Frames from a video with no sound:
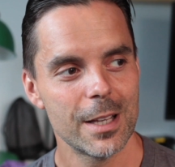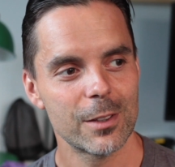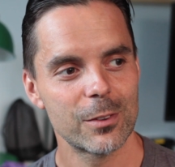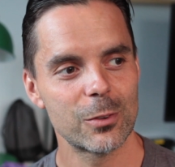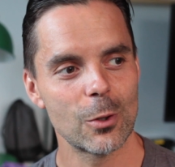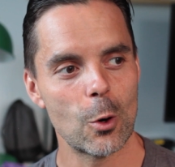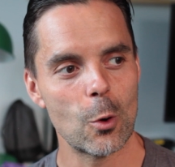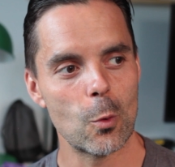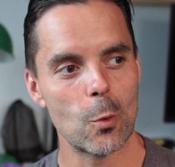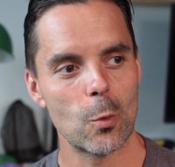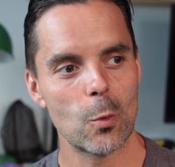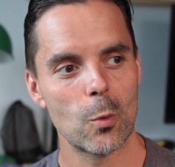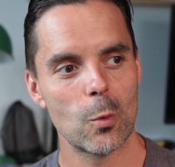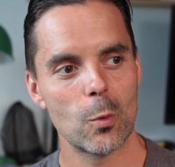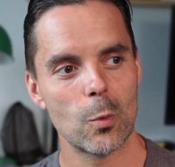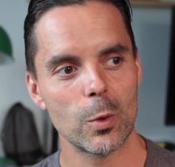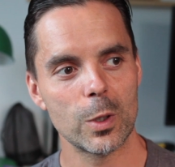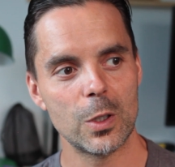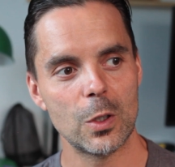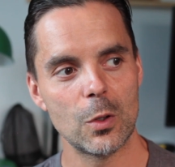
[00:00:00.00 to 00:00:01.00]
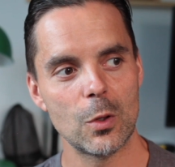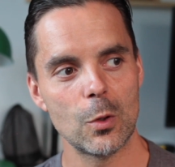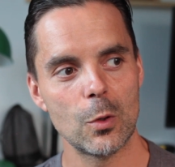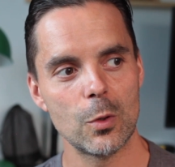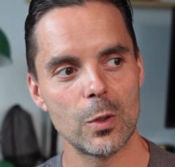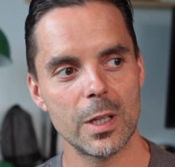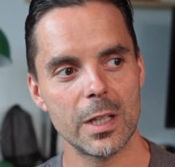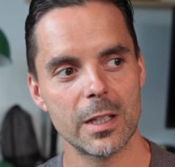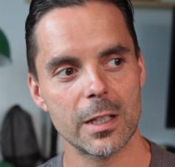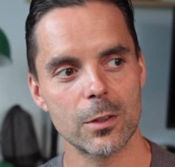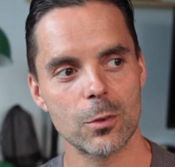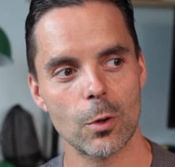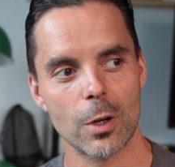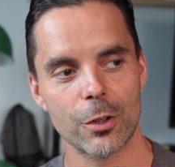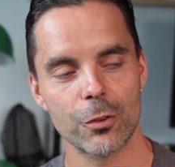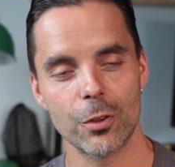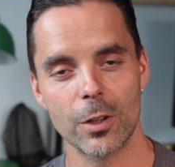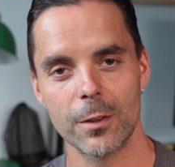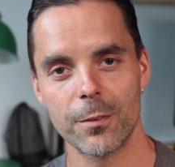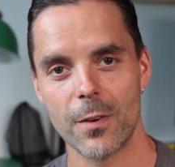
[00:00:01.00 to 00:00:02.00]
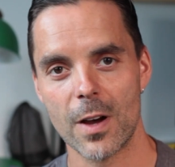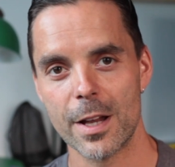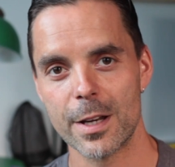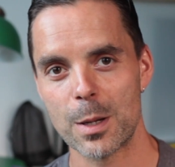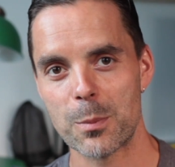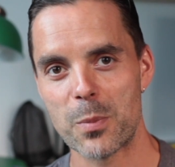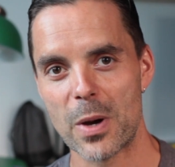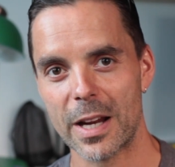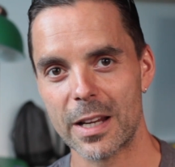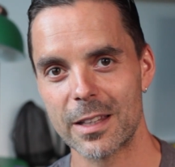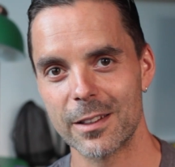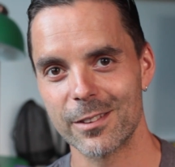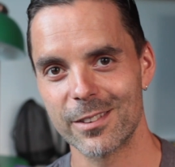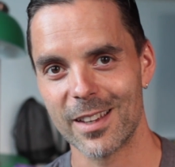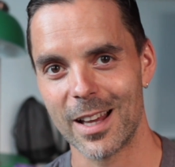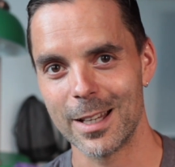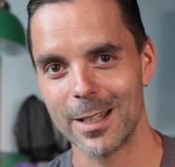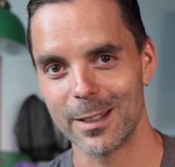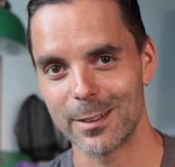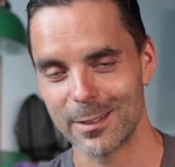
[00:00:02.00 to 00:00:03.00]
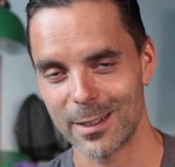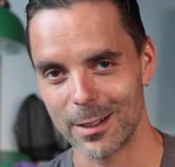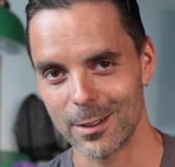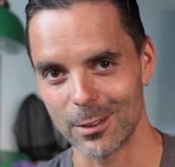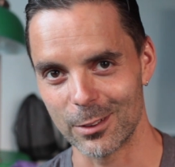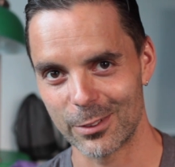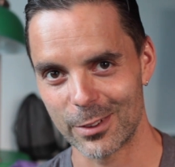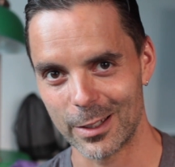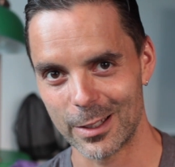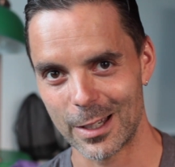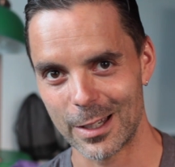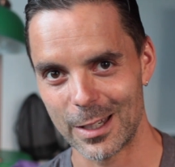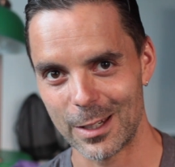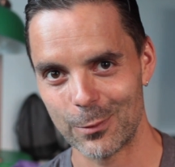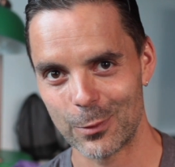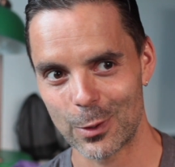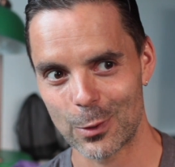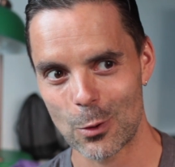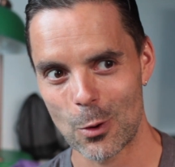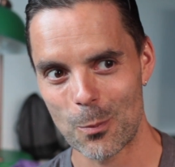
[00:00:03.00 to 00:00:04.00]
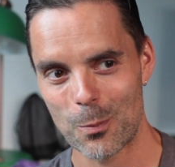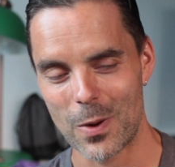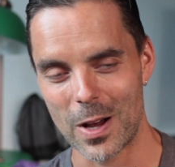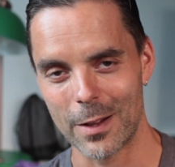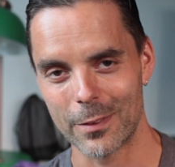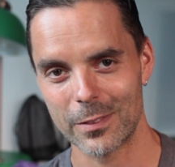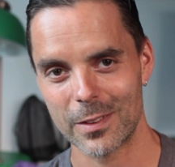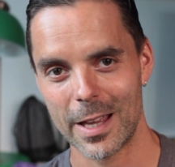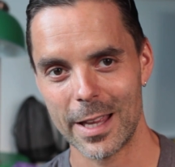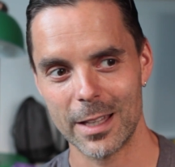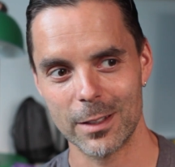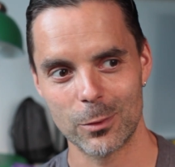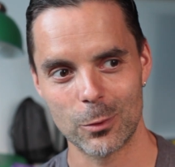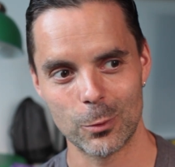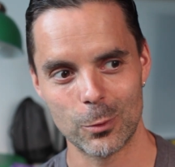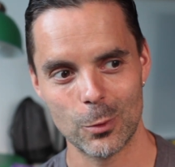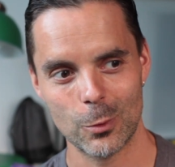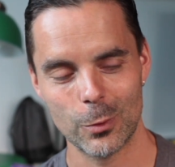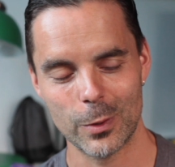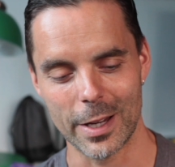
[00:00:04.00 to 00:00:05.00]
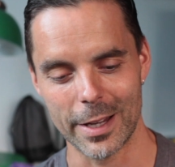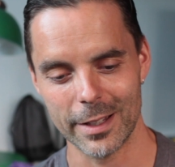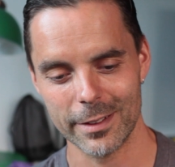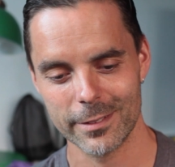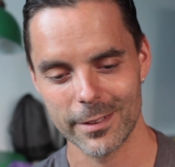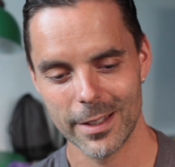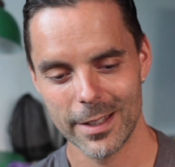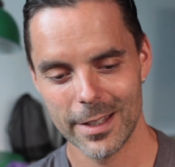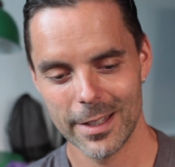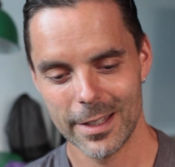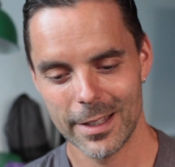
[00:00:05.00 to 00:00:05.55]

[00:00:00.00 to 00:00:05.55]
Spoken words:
So you needed to actually find a bike inside the tunnels underneath the compound, and to do that,